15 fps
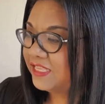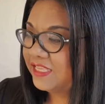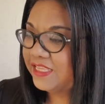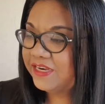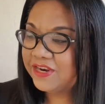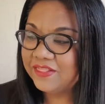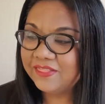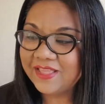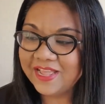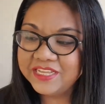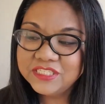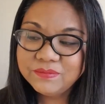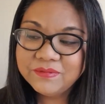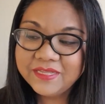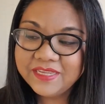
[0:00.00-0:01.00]
In
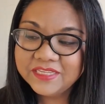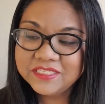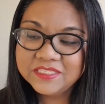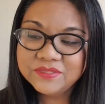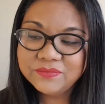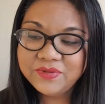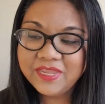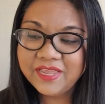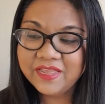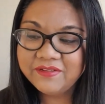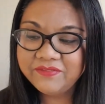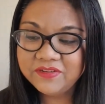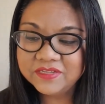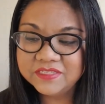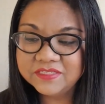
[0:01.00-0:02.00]
last place, we
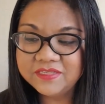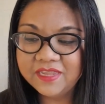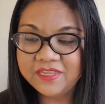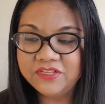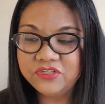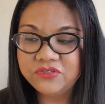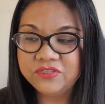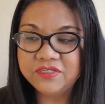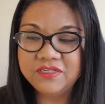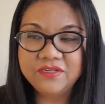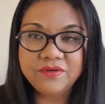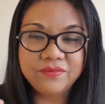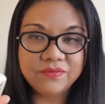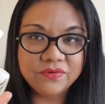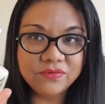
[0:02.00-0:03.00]
have
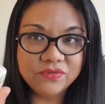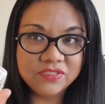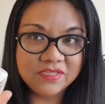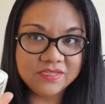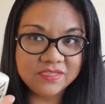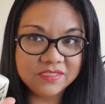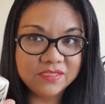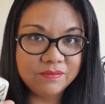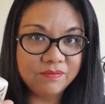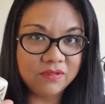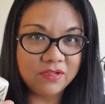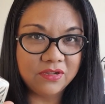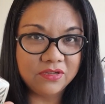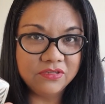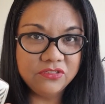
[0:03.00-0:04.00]
Cassandra Roses
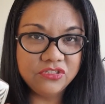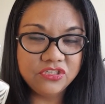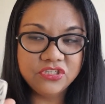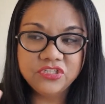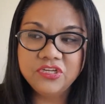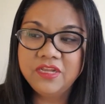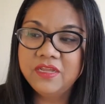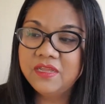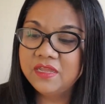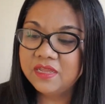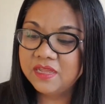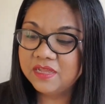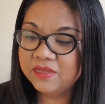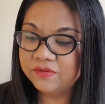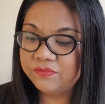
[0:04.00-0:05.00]
Blanches,
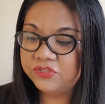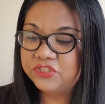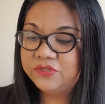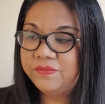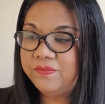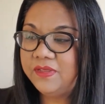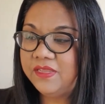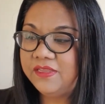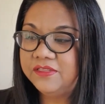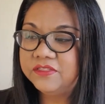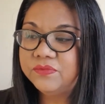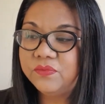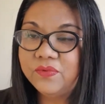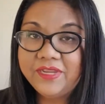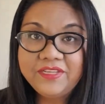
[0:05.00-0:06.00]
uh, which
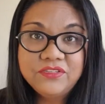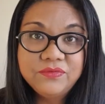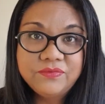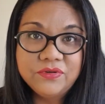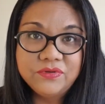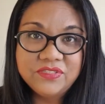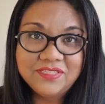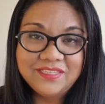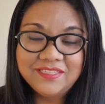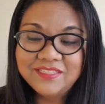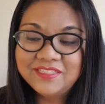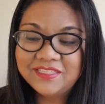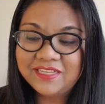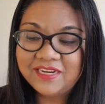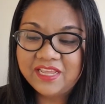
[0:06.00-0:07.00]
means white
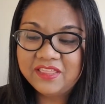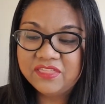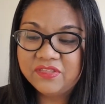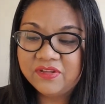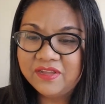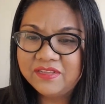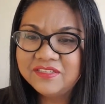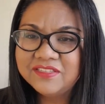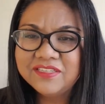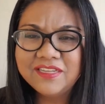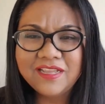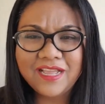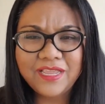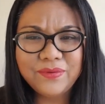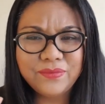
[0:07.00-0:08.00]
roses. And I thought
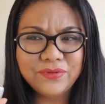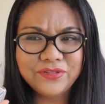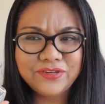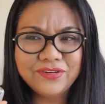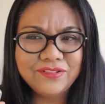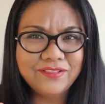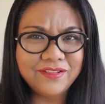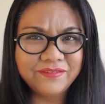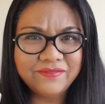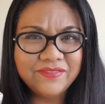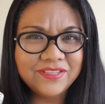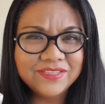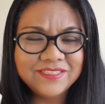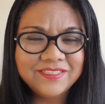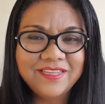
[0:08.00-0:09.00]
I would
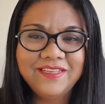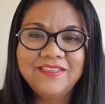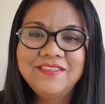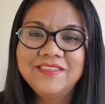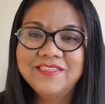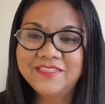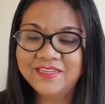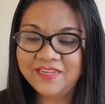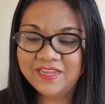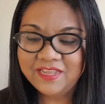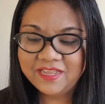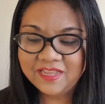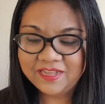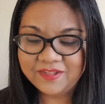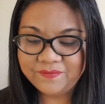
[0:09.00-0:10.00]
love the scent
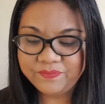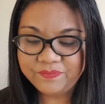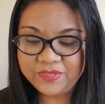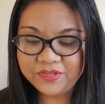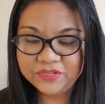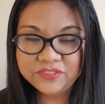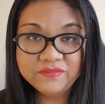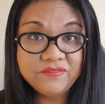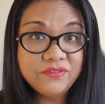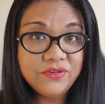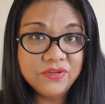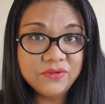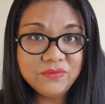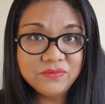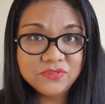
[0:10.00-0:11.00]
um, because of the
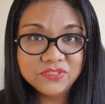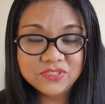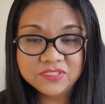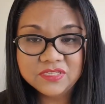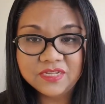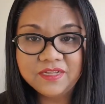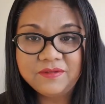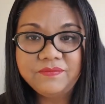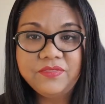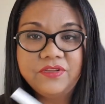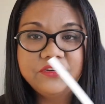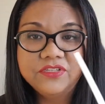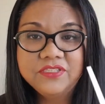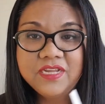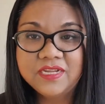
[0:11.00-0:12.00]
notes. Um,
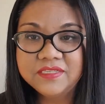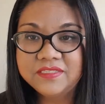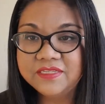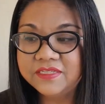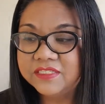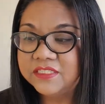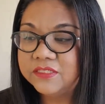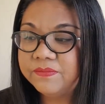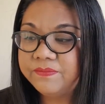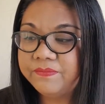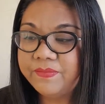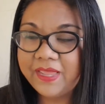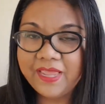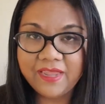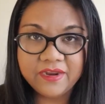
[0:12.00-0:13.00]
there's cassis,
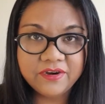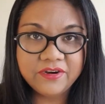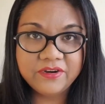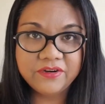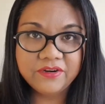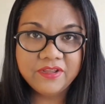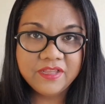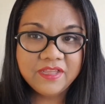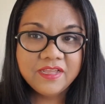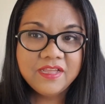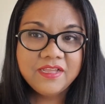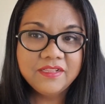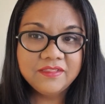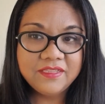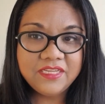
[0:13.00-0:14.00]
pear,
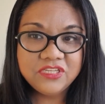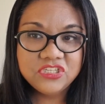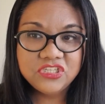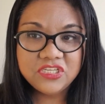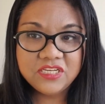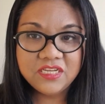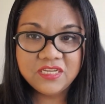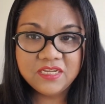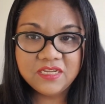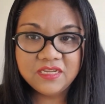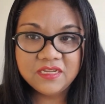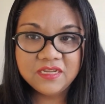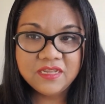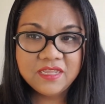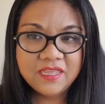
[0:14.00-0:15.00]

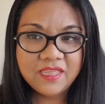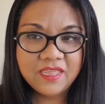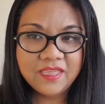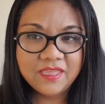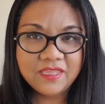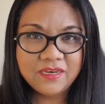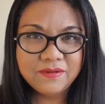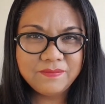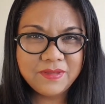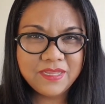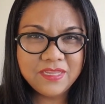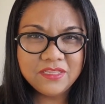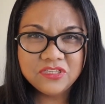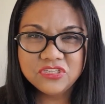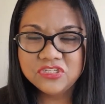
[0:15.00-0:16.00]
lychee, and
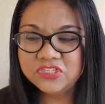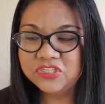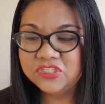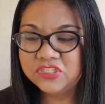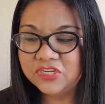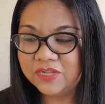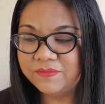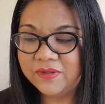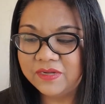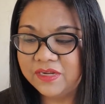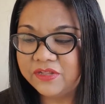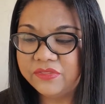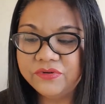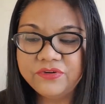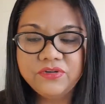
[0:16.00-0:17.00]
peach,
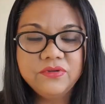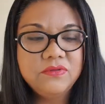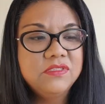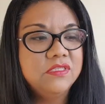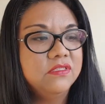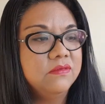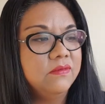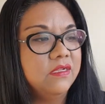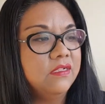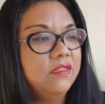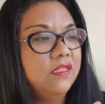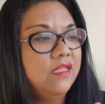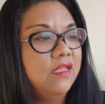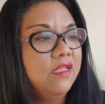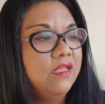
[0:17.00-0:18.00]
among other notes as
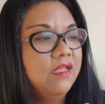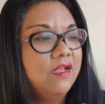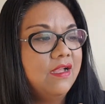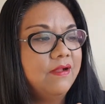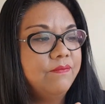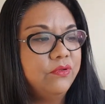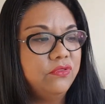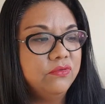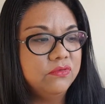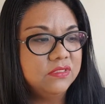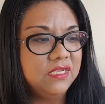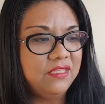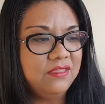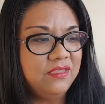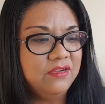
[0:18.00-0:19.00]
well. Uh, but
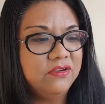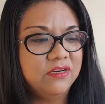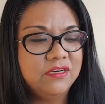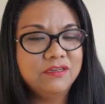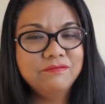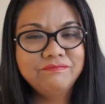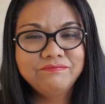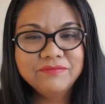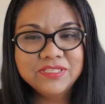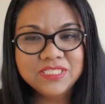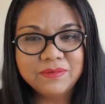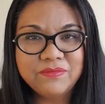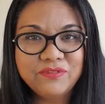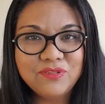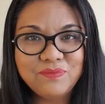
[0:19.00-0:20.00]
those I think are
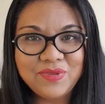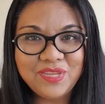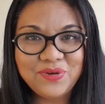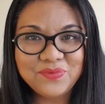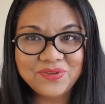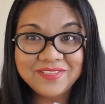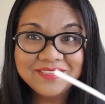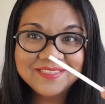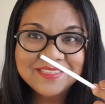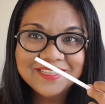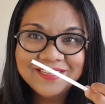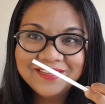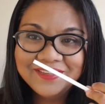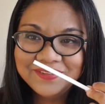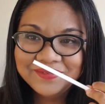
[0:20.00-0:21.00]
some of the main ones.